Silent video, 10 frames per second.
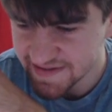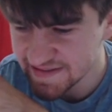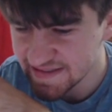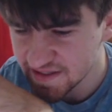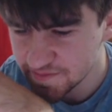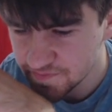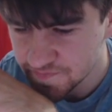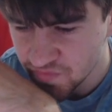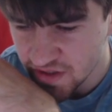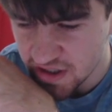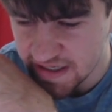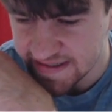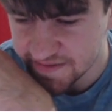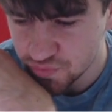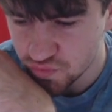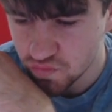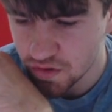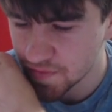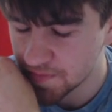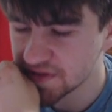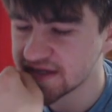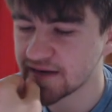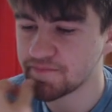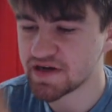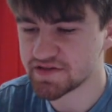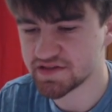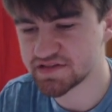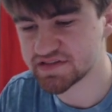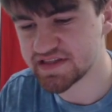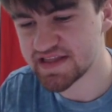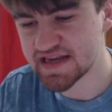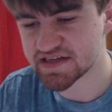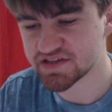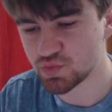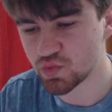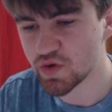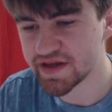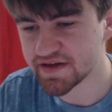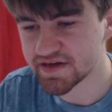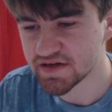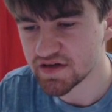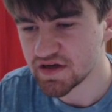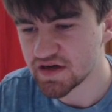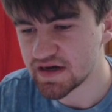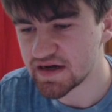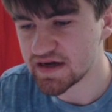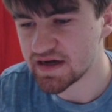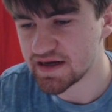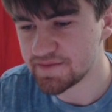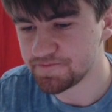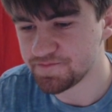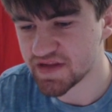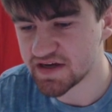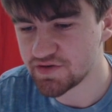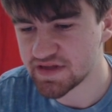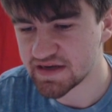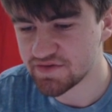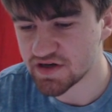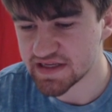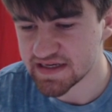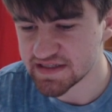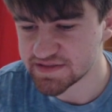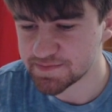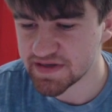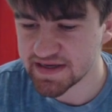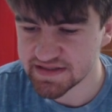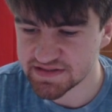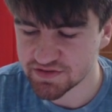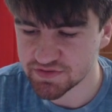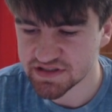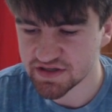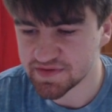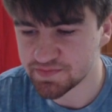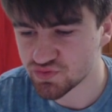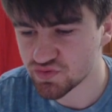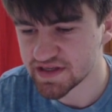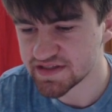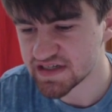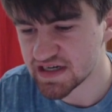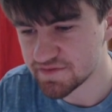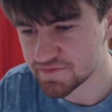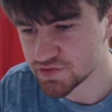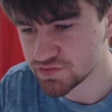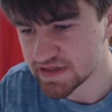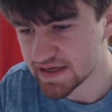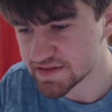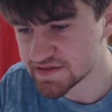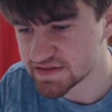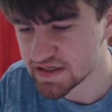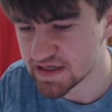can get him. I can probably get Butters next week. I only have 90k spare, so it's going to be pretty tough to get